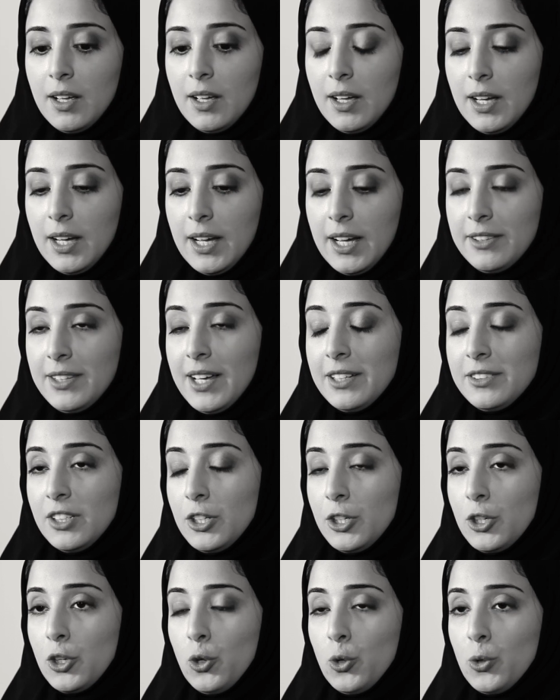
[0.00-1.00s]
That
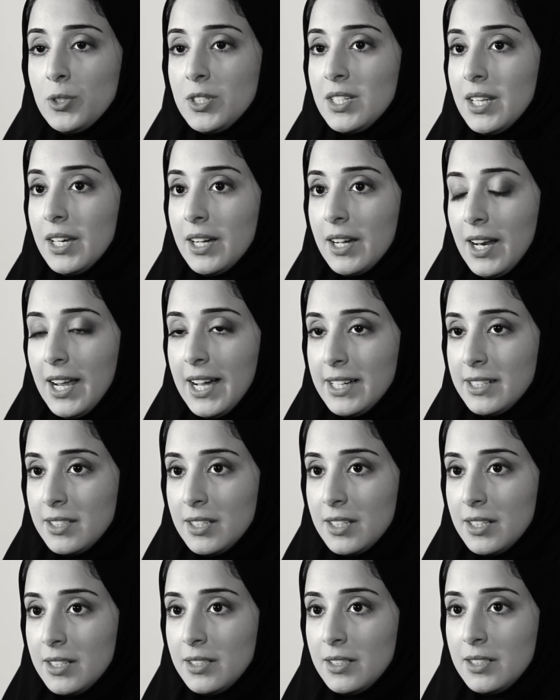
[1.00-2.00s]
includes the
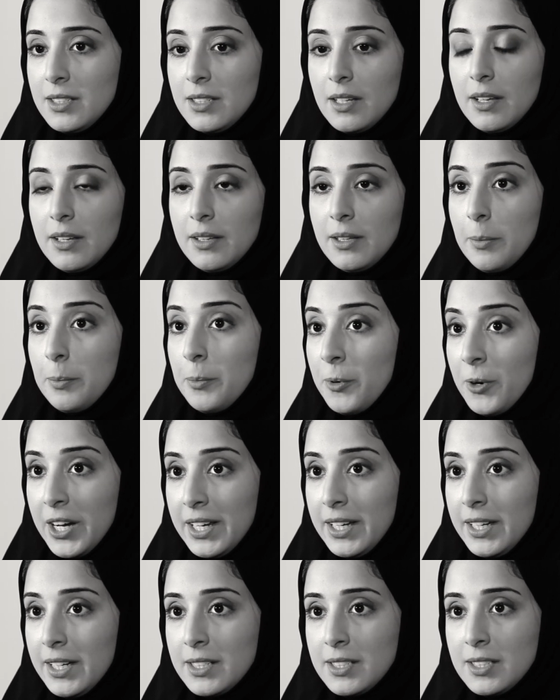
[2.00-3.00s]
classes, the
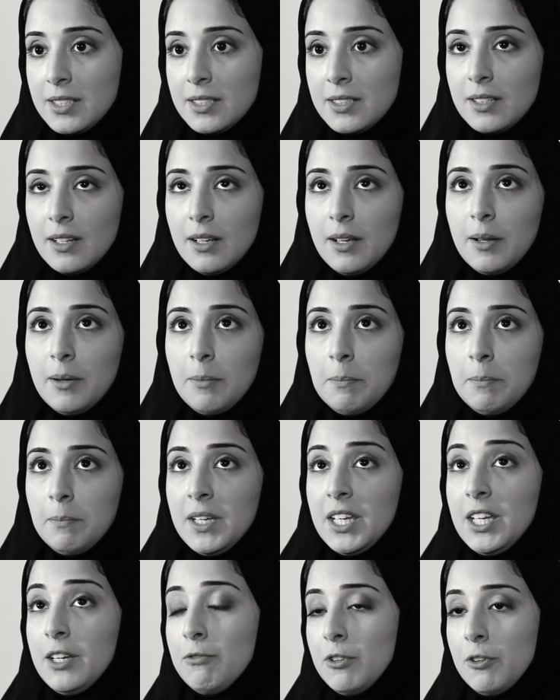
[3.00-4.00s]
breaks,
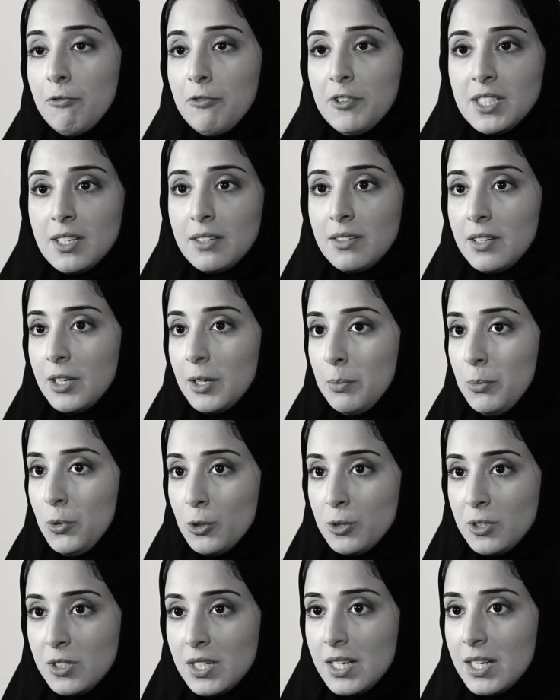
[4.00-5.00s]
even visiting
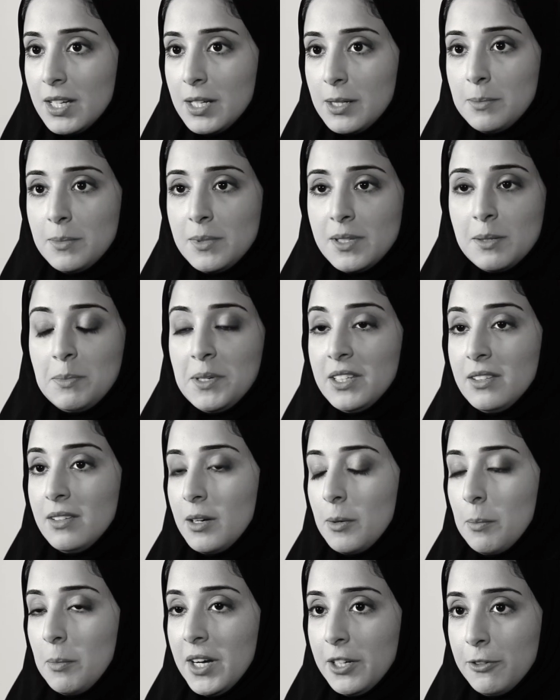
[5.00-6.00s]
museums,
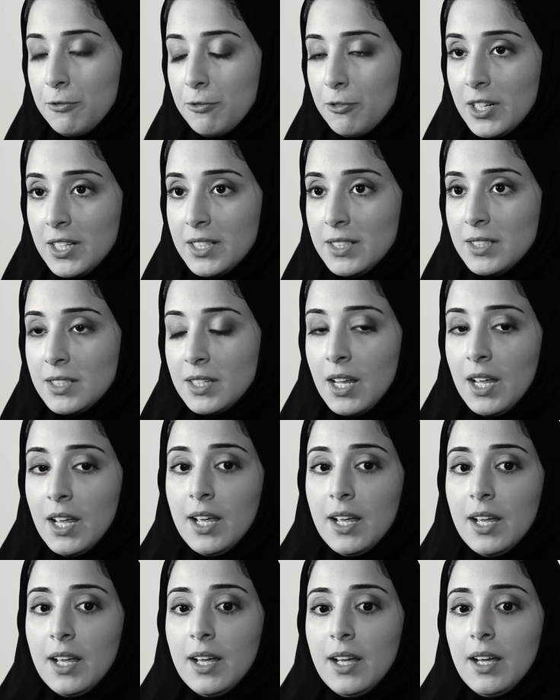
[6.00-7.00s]
meeting my friends.
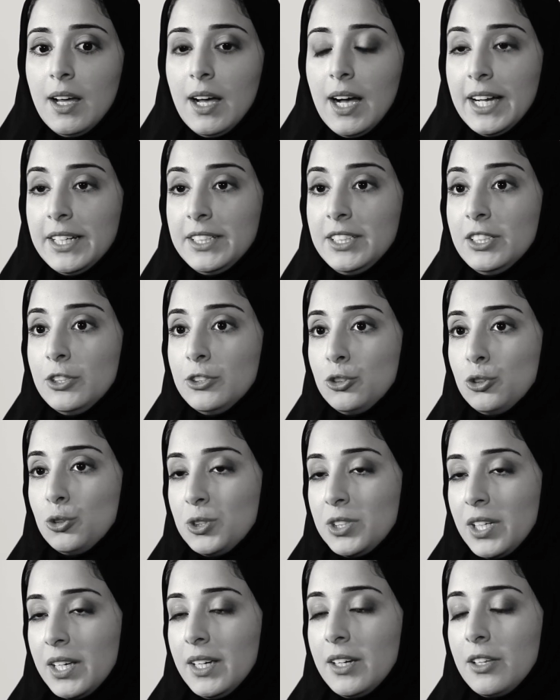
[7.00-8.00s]
I needed to
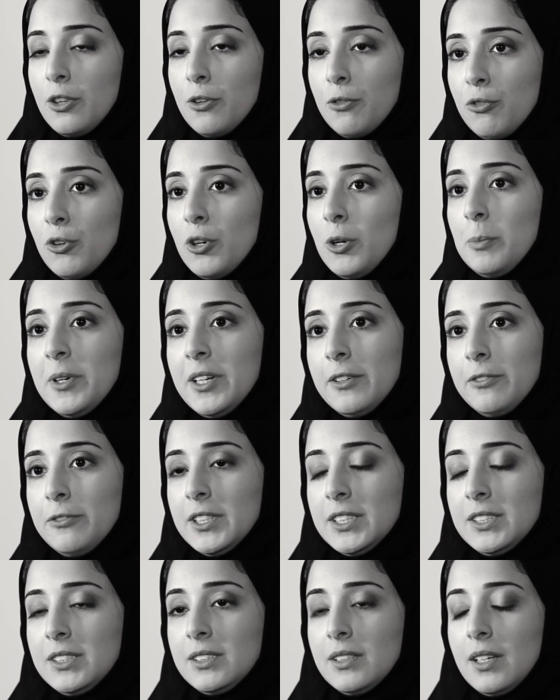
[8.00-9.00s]
take the full
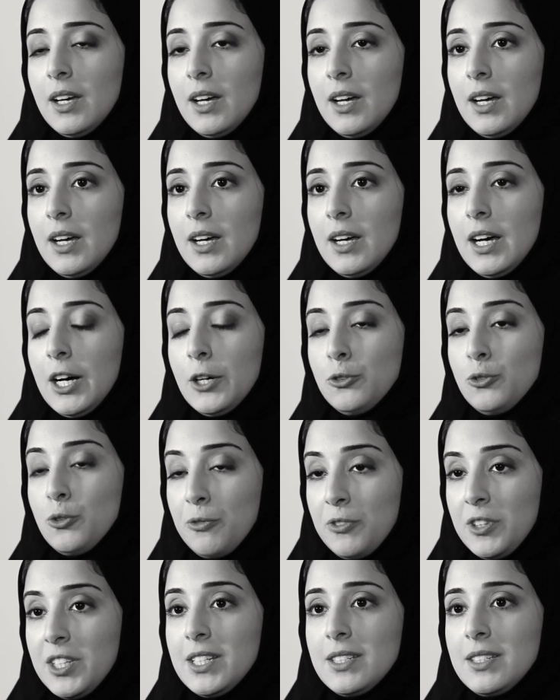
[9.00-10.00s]
benefit out
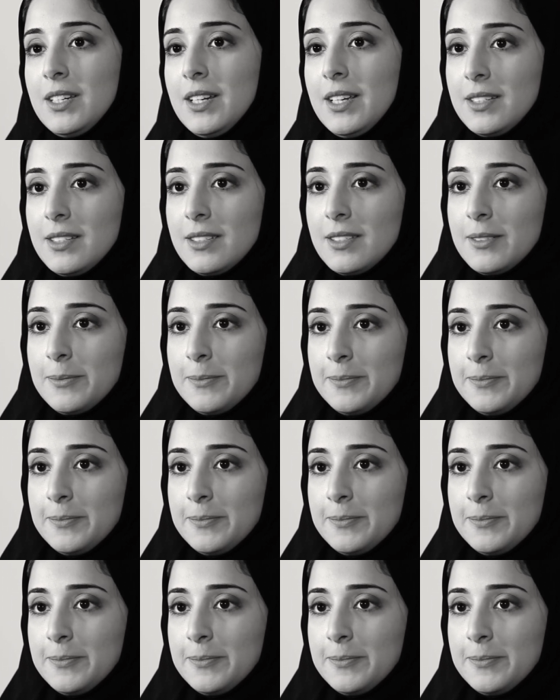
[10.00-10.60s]
of these days.